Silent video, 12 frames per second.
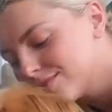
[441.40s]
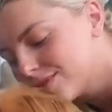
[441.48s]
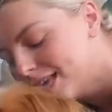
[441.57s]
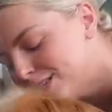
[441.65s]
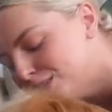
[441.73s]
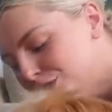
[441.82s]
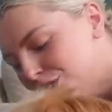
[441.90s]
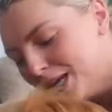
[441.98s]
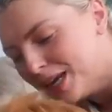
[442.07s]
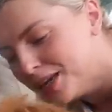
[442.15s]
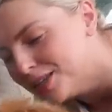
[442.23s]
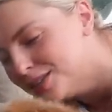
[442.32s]
Yes,
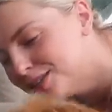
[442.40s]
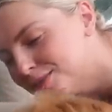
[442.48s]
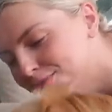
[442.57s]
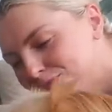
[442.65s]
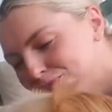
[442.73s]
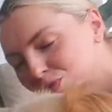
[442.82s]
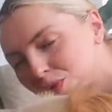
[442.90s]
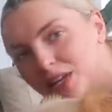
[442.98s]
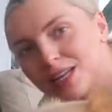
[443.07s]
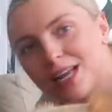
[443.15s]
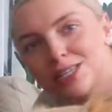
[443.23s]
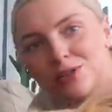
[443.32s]
she is. We had a
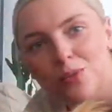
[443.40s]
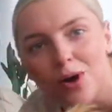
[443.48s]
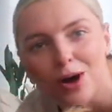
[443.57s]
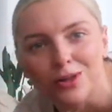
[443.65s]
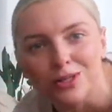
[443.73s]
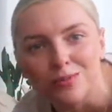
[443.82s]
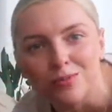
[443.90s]
nice walk this